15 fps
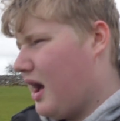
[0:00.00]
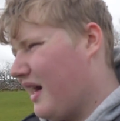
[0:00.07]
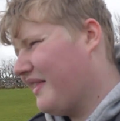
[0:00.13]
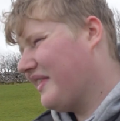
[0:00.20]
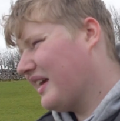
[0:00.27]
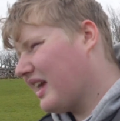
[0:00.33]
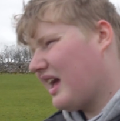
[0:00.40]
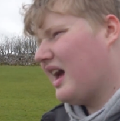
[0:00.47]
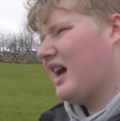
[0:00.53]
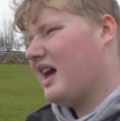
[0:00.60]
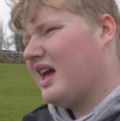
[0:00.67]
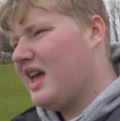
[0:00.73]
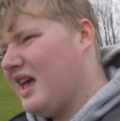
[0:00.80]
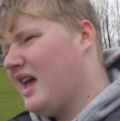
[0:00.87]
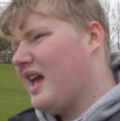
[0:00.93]
I think
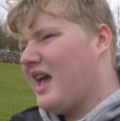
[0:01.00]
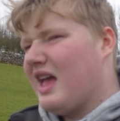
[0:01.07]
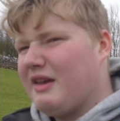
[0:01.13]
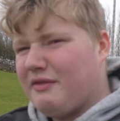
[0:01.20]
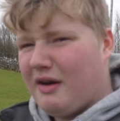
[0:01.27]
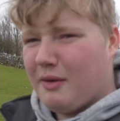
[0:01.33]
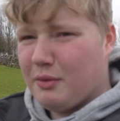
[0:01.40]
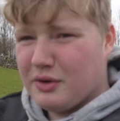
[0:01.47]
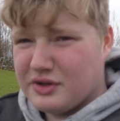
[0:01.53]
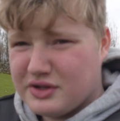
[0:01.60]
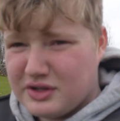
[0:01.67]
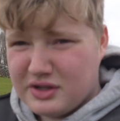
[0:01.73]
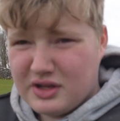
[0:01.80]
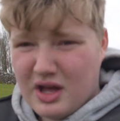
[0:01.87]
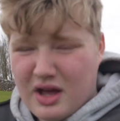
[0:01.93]
if I
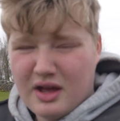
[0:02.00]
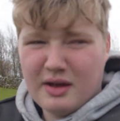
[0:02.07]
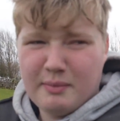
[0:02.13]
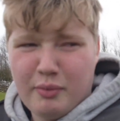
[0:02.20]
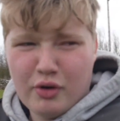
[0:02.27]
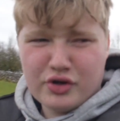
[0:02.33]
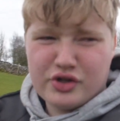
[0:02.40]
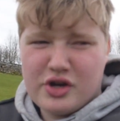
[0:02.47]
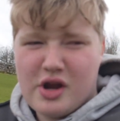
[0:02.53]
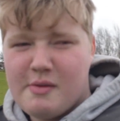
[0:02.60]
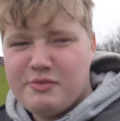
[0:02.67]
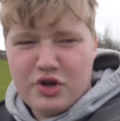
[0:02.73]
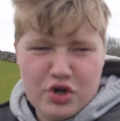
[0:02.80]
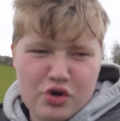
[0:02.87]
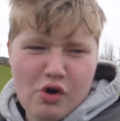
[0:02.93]
was push came
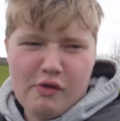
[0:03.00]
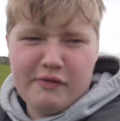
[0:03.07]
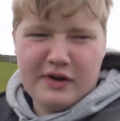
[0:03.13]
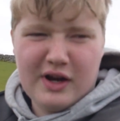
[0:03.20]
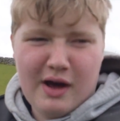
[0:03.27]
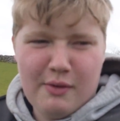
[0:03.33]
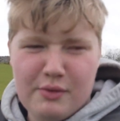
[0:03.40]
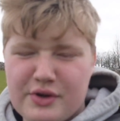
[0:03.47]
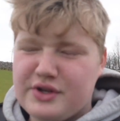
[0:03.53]
to shove and I